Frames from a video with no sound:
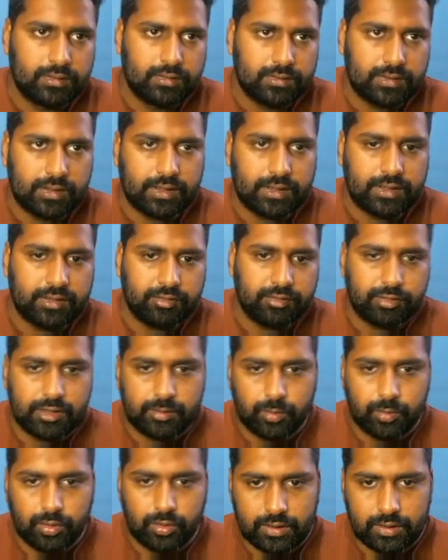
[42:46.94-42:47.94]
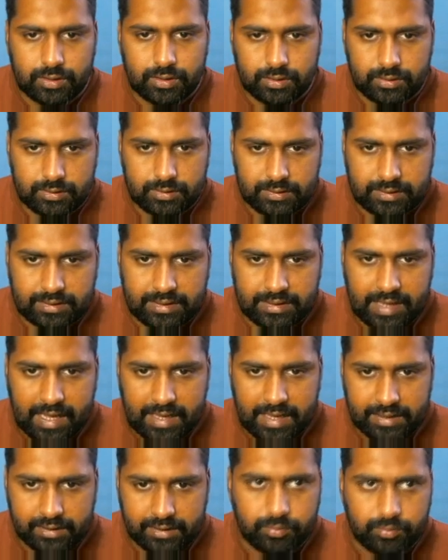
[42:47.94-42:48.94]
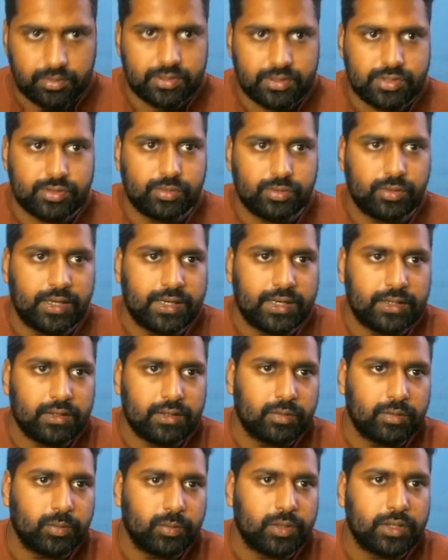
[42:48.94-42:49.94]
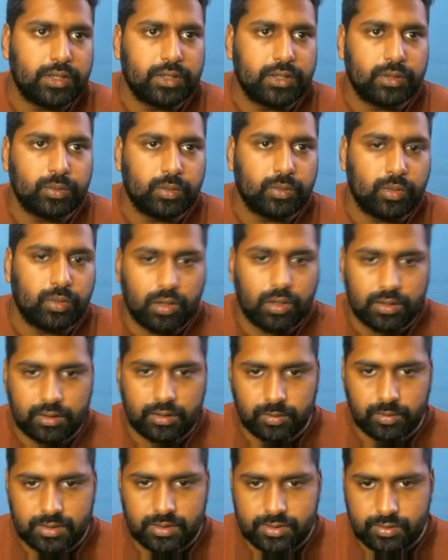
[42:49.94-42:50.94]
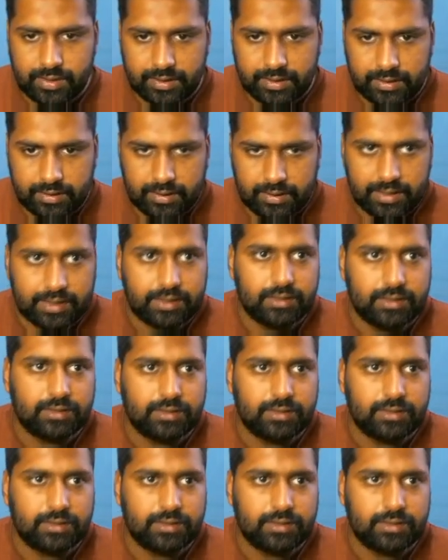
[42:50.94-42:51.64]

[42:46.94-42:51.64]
that if I want tan inverse to get converted to cot inverse, so I can write